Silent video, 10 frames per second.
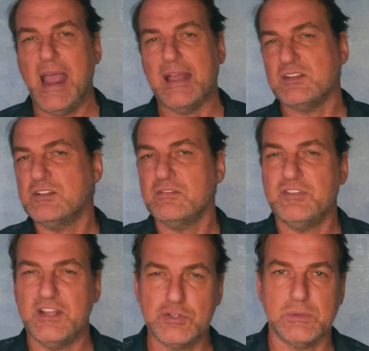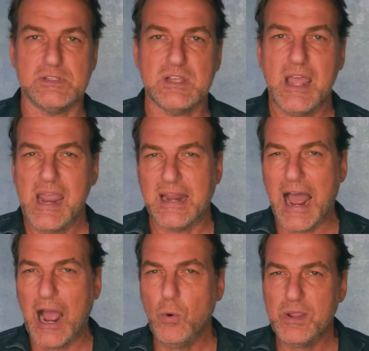as individuals, and
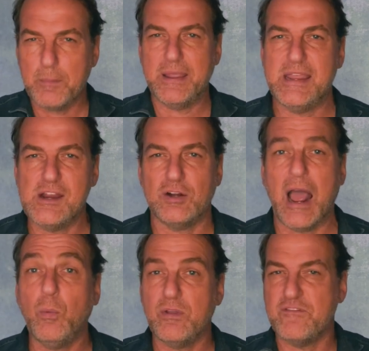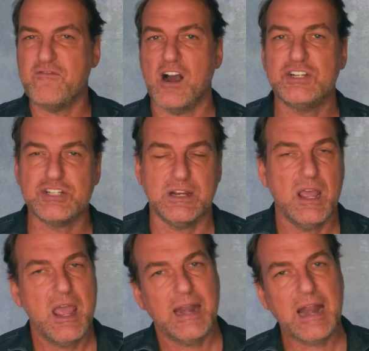how we appear and how we function
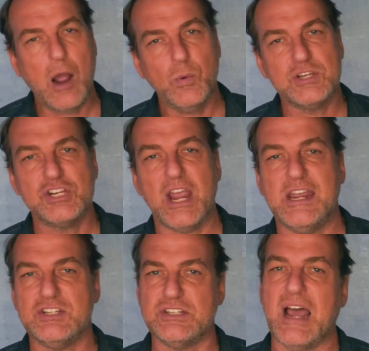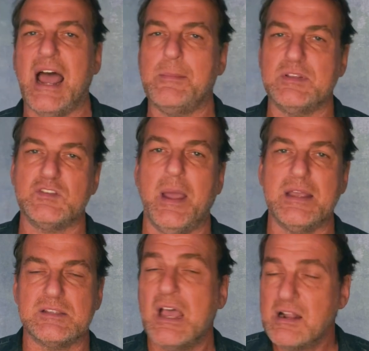and how we change in time and
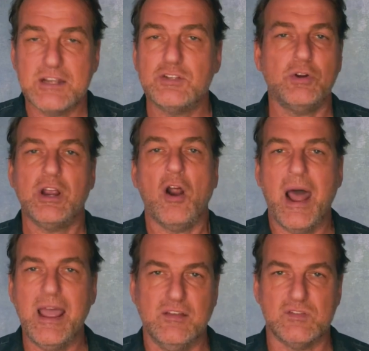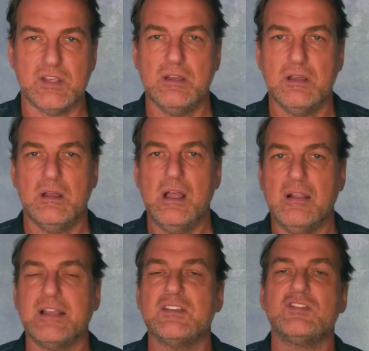space, like during our lives,
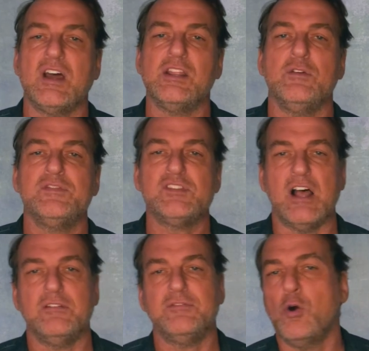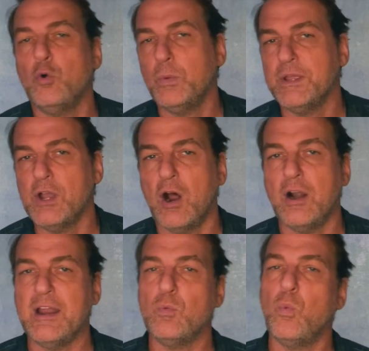like a study of self, of who we are
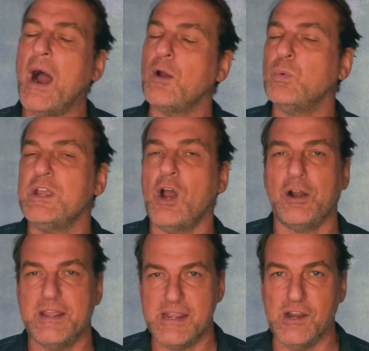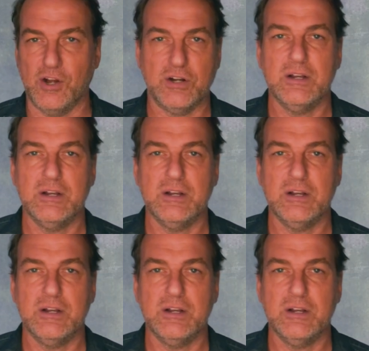and why we are here.